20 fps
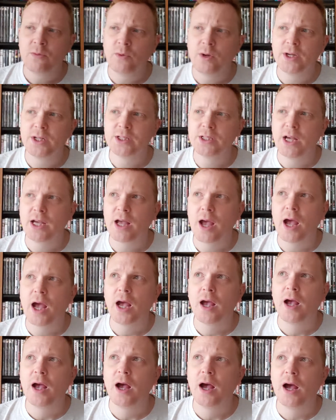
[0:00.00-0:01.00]
is like
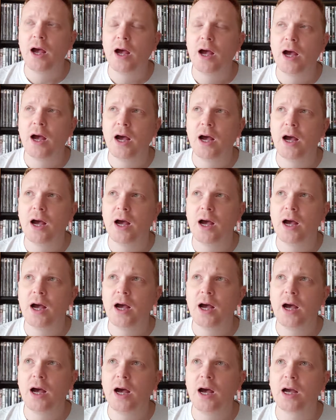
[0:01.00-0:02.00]
a
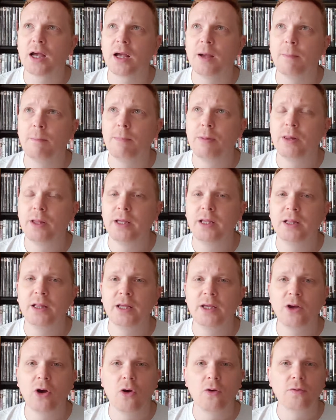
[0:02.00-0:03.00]

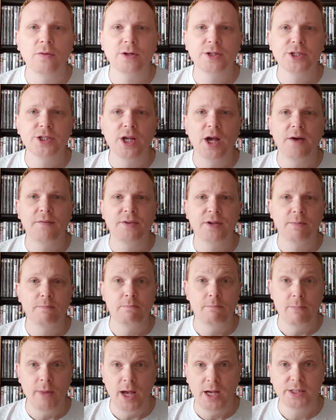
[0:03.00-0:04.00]
completely overstuffed
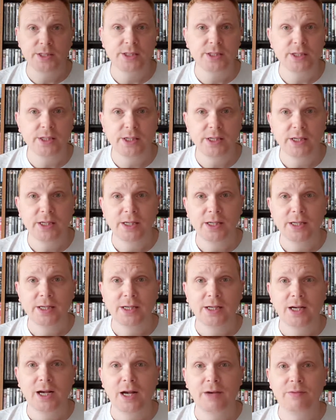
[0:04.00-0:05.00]
mess
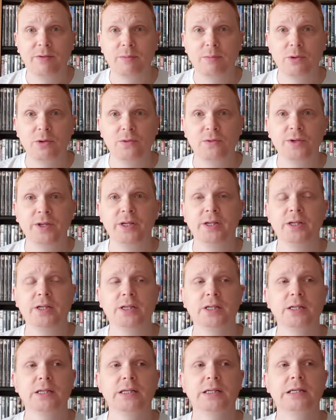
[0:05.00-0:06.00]
of a movie
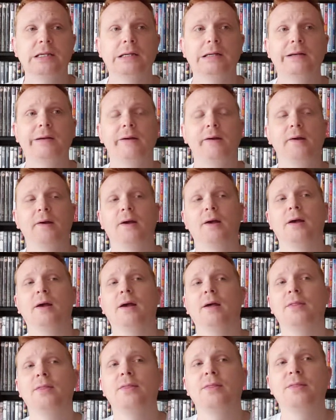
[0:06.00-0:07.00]

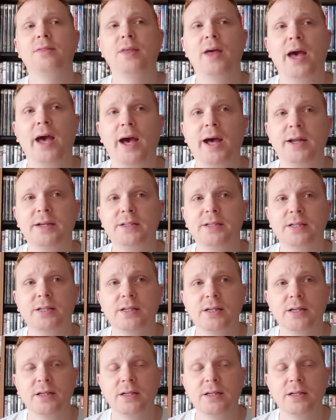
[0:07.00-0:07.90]
that